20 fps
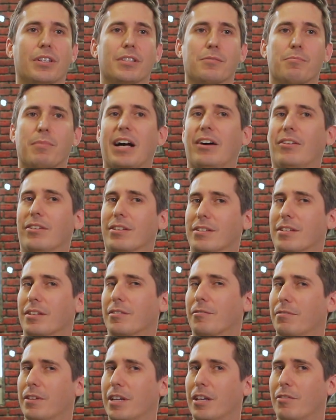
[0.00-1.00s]
is balanced
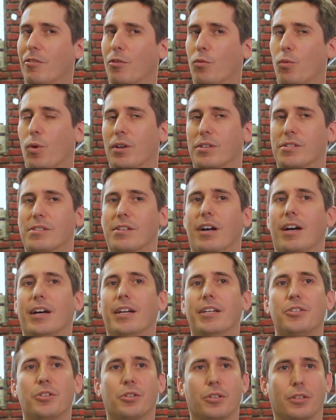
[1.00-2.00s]
in favor of one
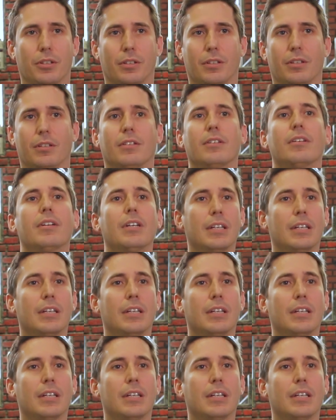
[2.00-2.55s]
side, you can